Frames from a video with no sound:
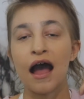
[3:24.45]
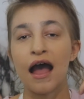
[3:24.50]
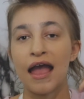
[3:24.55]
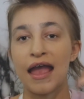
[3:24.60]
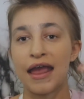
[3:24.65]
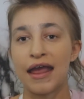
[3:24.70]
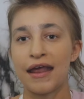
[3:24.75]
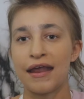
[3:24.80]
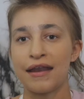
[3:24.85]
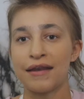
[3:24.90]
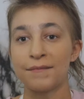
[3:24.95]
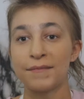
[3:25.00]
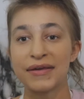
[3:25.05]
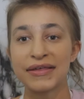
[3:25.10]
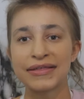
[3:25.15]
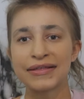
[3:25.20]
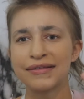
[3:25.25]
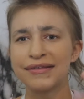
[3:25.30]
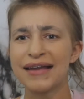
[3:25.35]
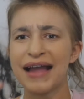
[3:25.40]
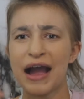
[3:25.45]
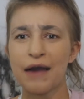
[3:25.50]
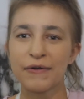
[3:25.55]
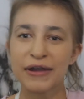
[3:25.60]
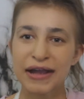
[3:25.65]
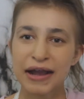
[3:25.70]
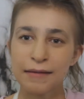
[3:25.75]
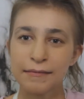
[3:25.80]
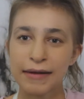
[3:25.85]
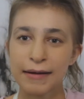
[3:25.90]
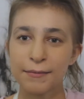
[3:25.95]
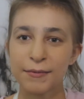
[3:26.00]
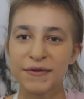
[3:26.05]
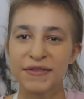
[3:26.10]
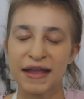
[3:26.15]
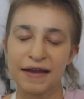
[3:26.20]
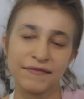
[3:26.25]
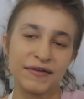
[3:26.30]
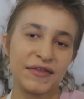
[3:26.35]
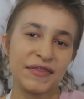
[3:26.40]
and basically how I come up
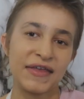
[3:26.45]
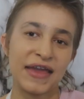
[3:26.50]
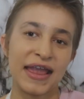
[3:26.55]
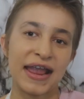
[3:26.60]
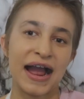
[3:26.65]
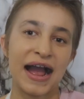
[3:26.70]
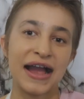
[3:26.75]
with everything,